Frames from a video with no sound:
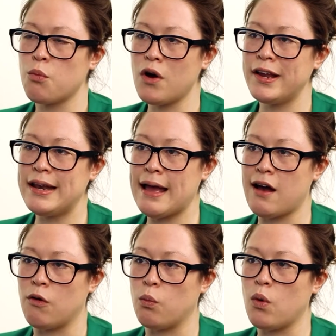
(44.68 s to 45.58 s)
why
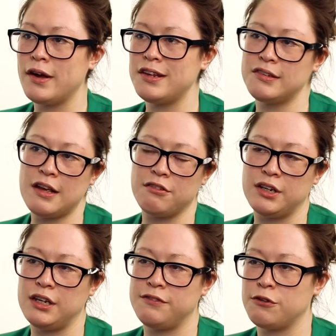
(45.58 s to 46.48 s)
now? Why is there a
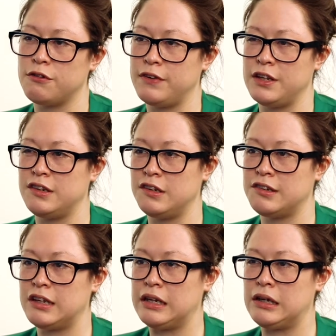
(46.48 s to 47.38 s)
need for a
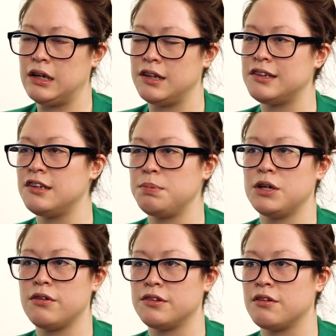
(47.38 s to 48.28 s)
VTC? Is this
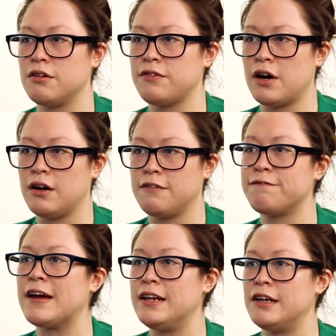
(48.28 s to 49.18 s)
because of
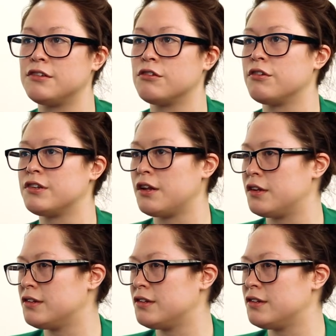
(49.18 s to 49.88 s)
failures across other